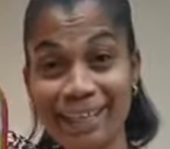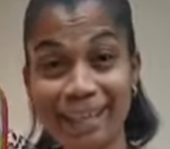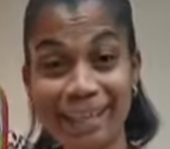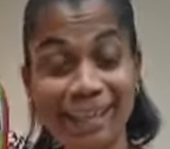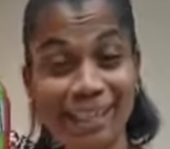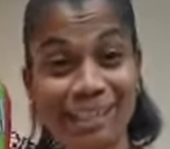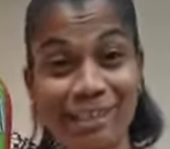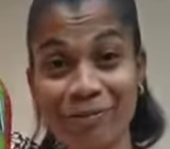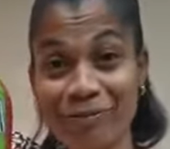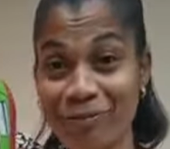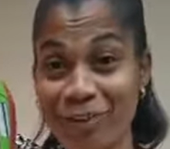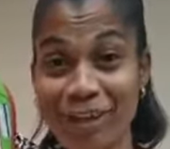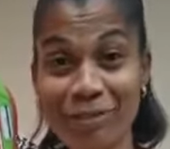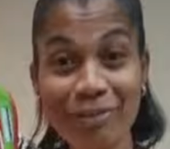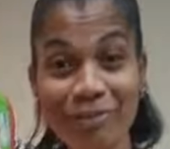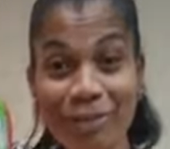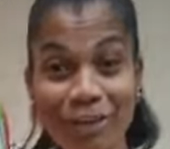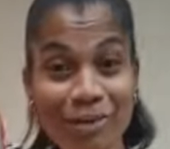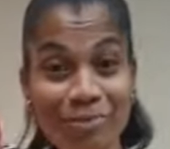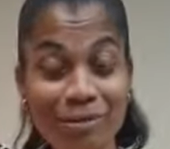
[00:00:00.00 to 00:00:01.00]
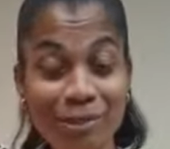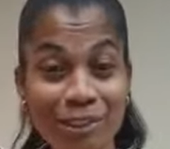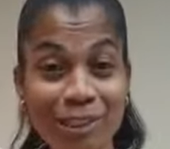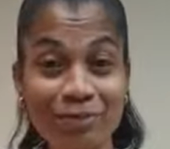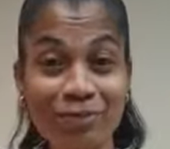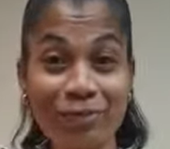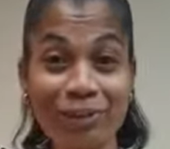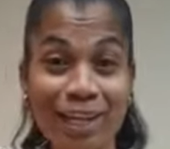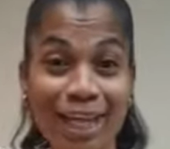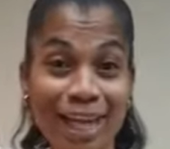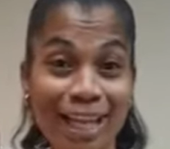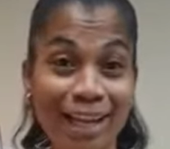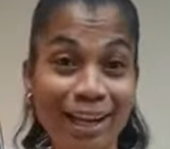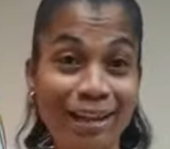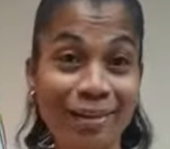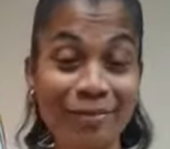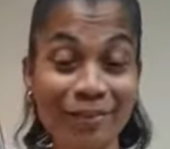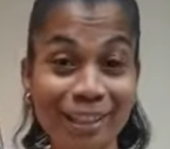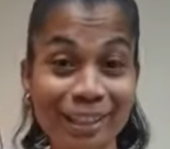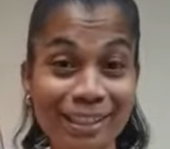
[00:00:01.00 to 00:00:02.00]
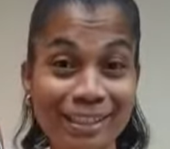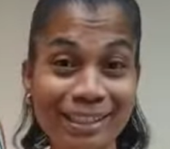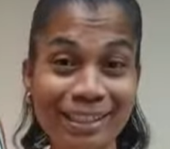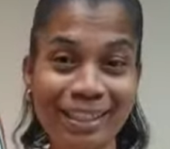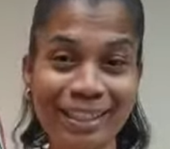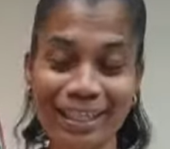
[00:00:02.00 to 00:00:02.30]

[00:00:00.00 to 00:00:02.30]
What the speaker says: It's very, very beautiful. I love it.